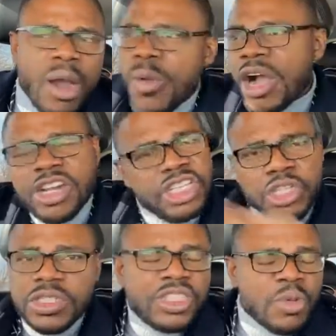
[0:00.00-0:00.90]
and we are going to
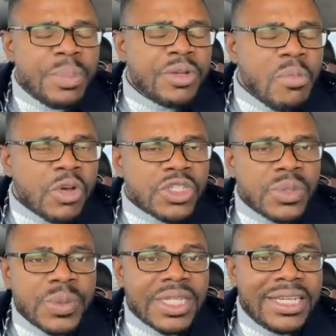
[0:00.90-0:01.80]
use it to build more
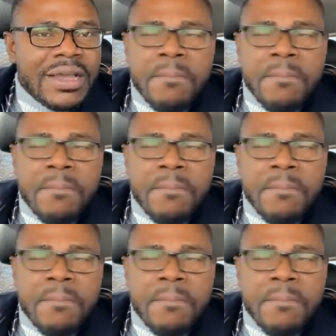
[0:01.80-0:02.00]
schools,